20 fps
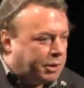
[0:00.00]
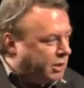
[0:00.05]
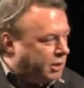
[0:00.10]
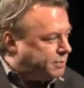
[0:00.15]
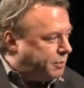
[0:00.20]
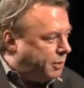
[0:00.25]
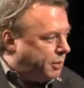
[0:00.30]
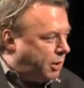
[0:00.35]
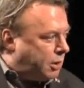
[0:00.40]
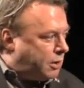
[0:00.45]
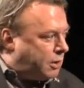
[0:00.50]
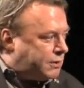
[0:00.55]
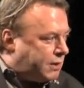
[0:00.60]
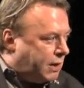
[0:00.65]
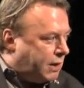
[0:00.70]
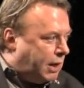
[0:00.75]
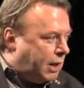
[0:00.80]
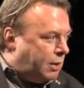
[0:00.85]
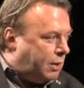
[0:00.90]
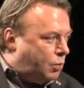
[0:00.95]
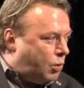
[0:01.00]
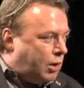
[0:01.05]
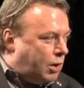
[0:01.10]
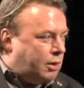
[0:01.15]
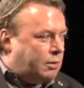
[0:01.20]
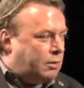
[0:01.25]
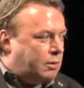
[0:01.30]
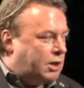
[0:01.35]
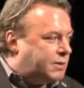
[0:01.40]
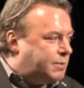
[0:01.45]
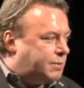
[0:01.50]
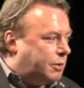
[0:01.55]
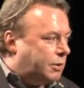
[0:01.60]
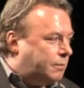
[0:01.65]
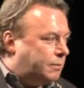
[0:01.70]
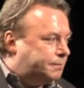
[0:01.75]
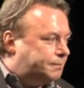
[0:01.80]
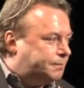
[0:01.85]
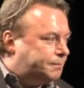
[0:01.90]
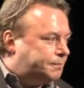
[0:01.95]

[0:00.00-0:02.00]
Petersburg, say, and one in Lisbon,